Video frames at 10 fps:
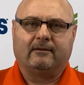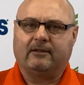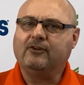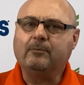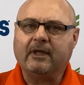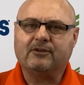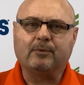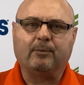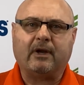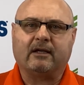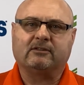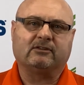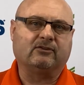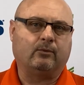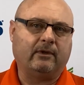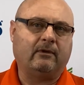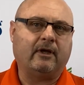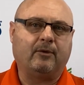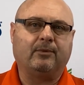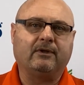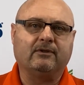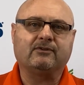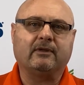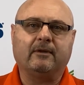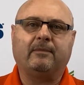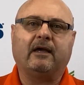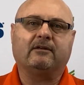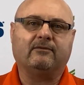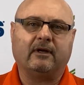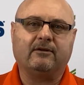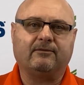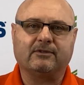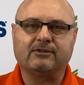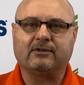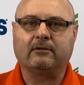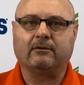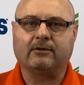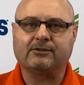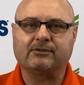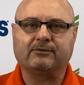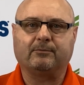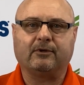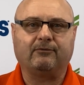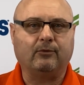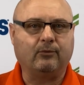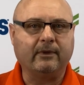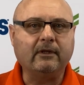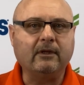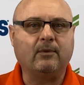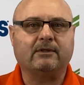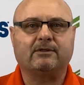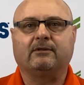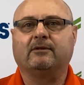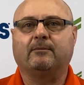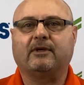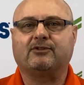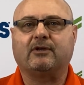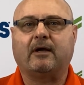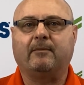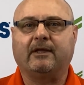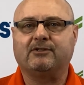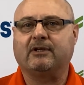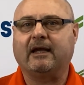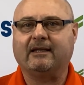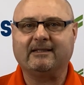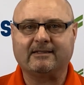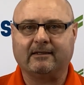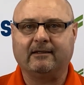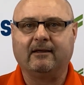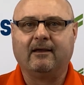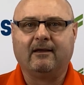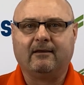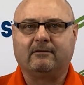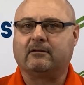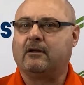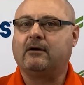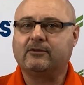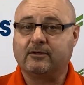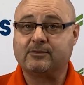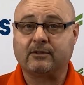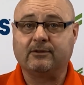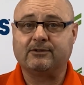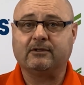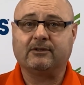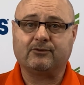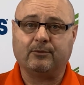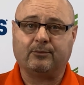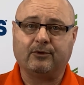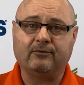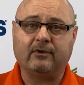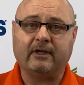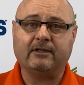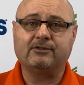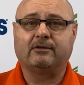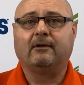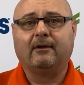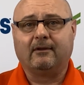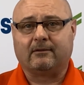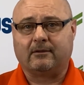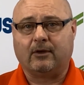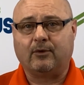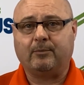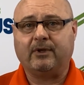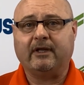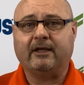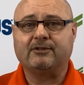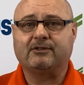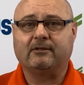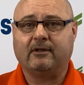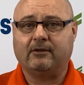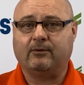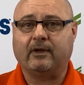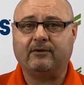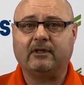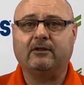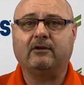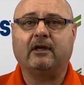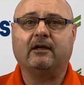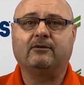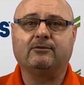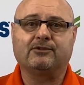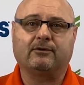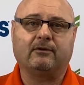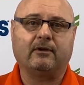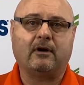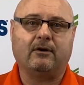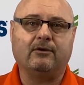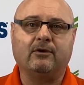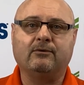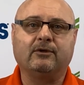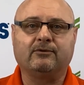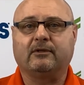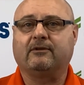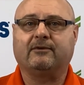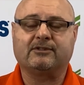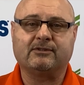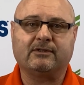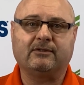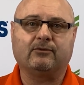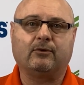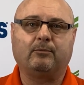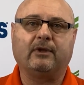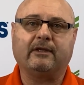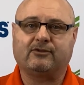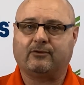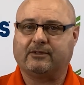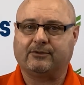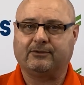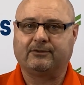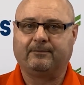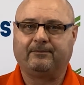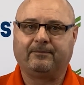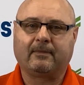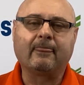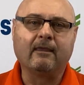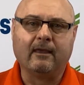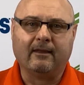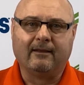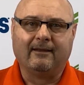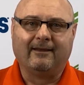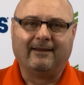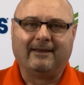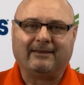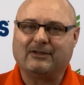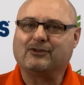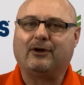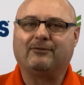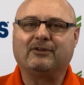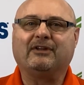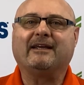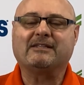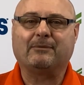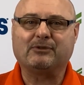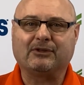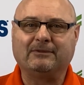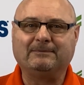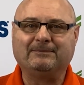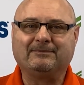These management practices will help reduce the impact of iron deficiency chlorosis, but if you really want to do the best job managing IDC, the long-term solution is to improve drainage, lower pH, and do everything you can to ensure there are no nutrient deficiencies or plant stressors. That's all for today's episode.